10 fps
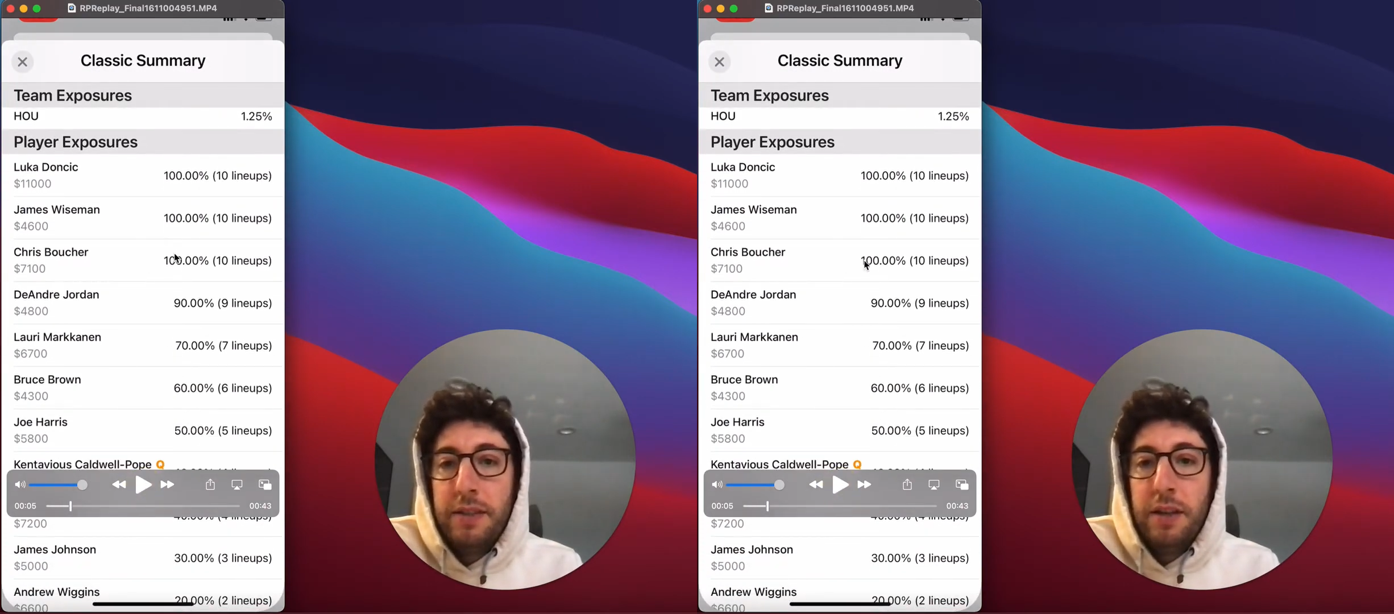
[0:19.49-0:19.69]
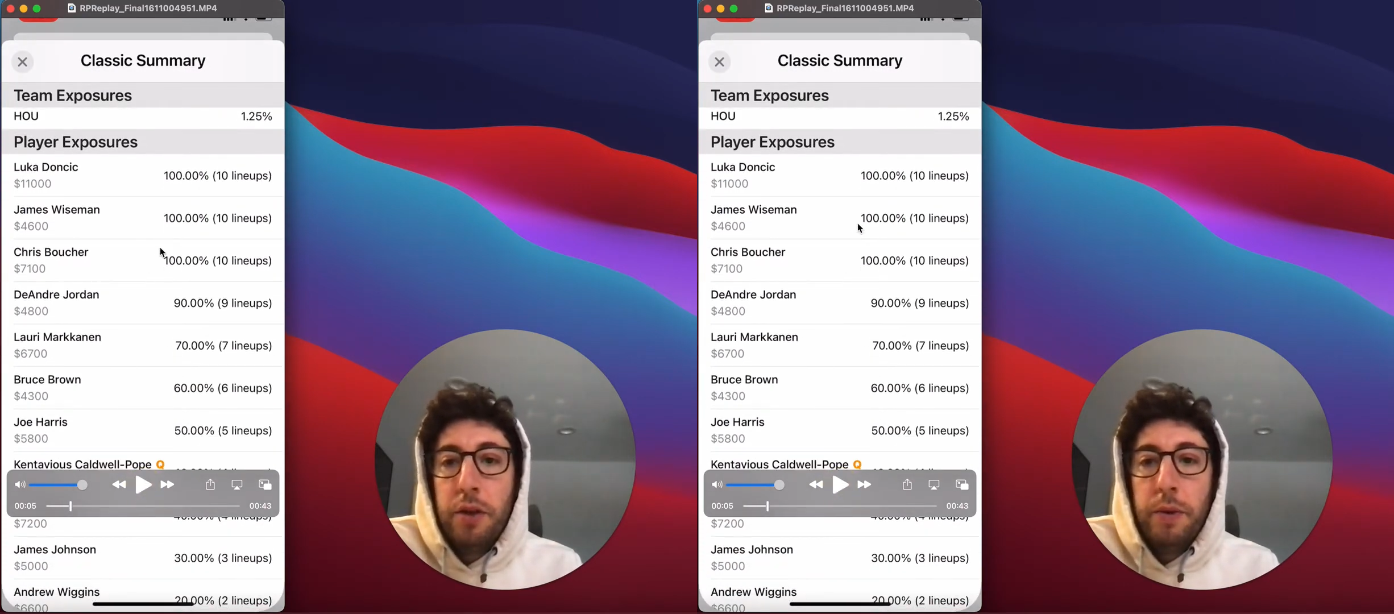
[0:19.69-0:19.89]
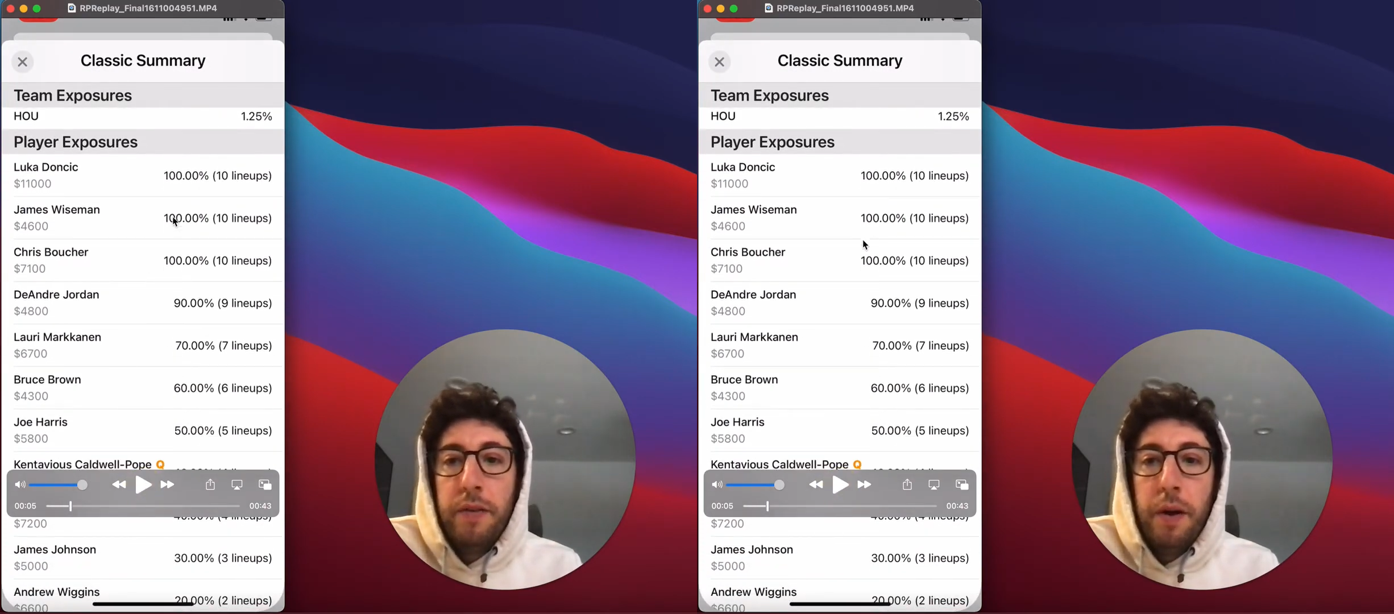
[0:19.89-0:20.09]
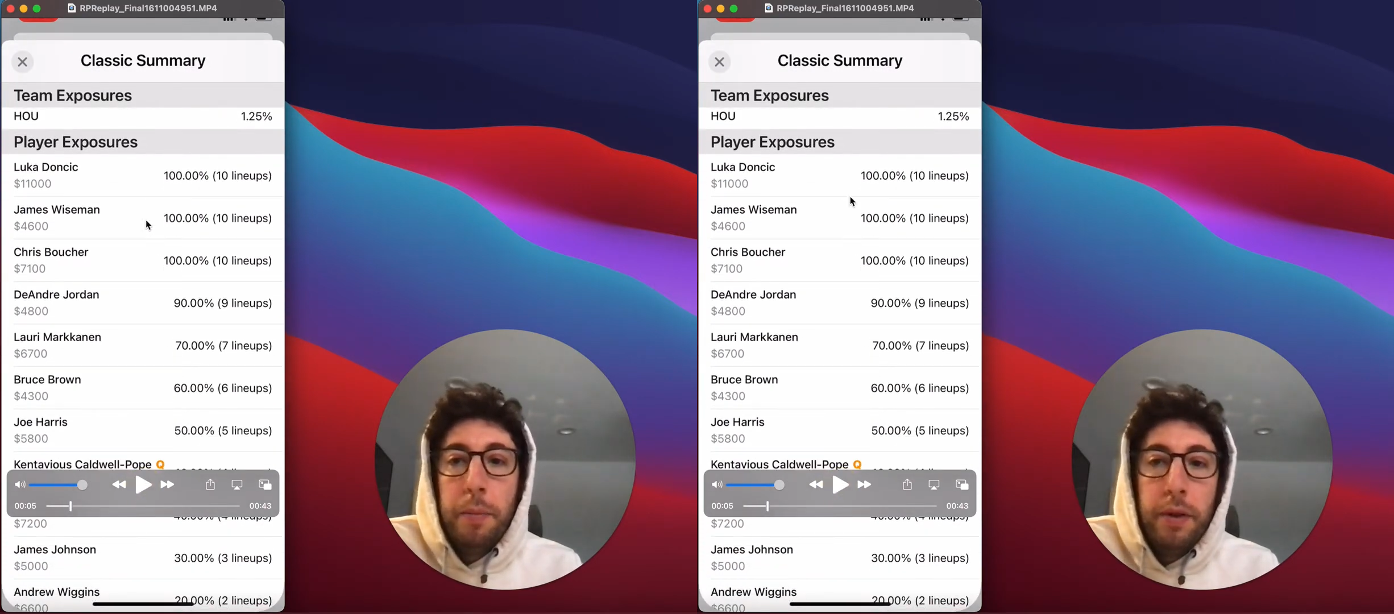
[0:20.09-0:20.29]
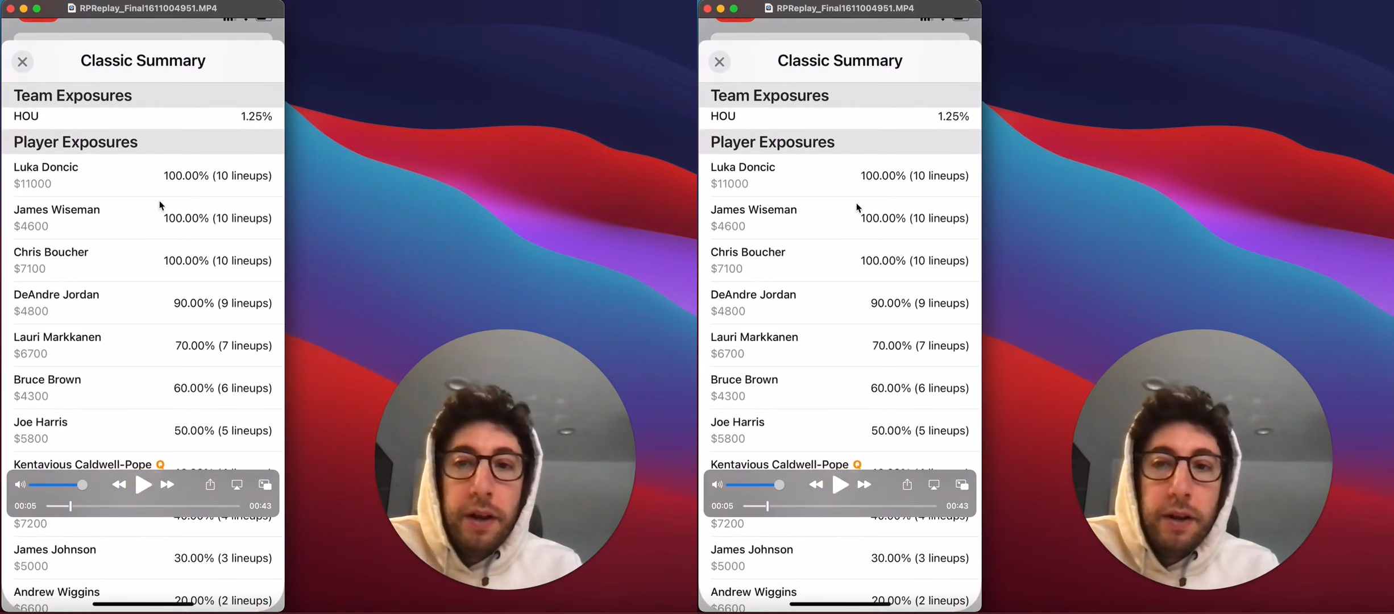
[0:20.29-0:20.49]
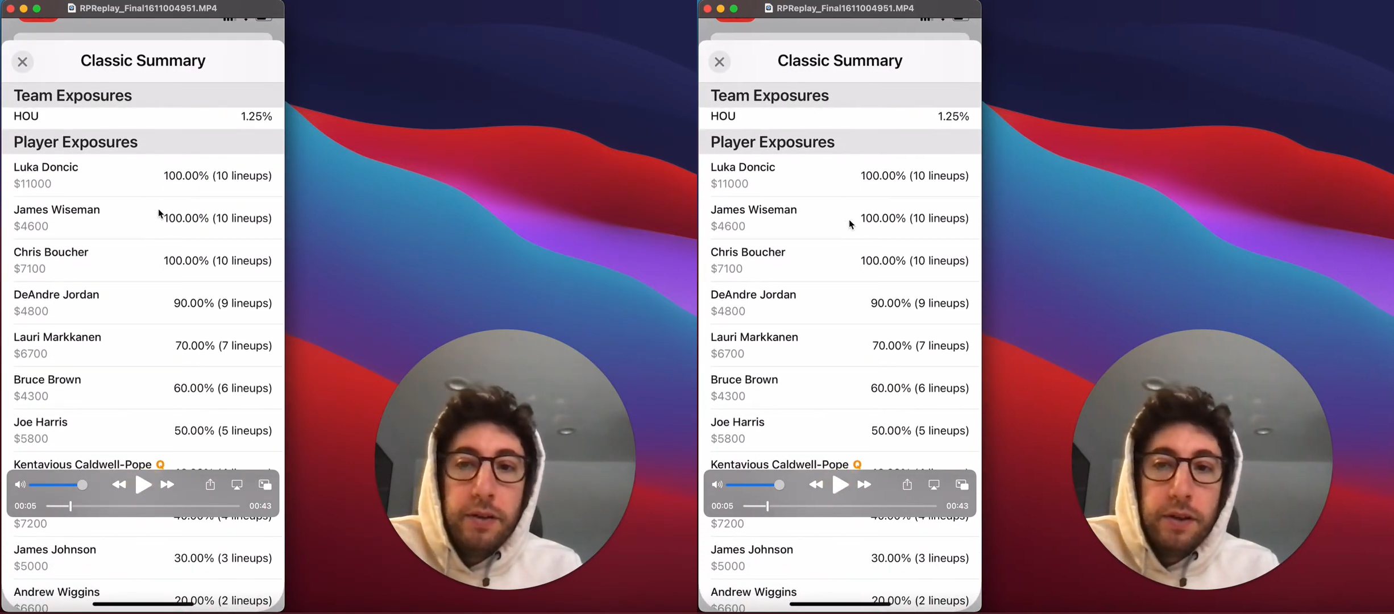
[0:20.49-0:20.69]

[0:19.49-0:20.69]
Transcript: see 3 of our players